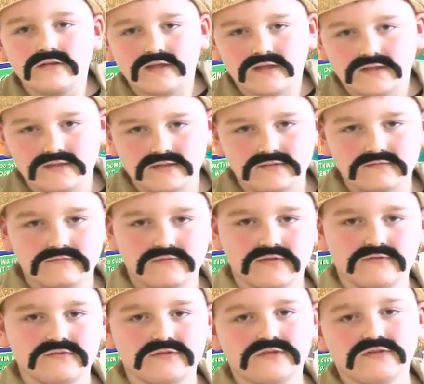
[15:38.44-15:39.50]
I, when
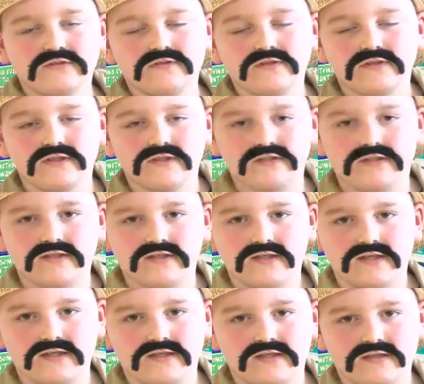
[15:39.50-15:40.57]
I was still a kid, I
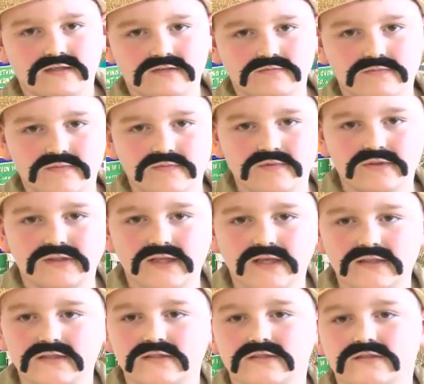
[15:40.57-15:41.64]
had asthma, but
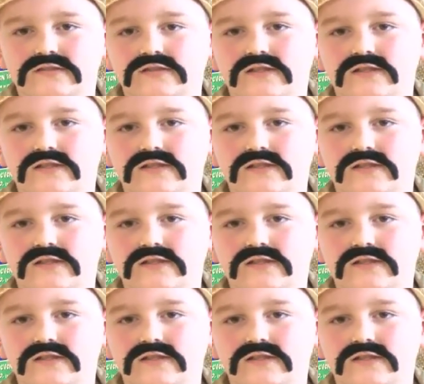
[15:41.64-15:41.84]
that didn't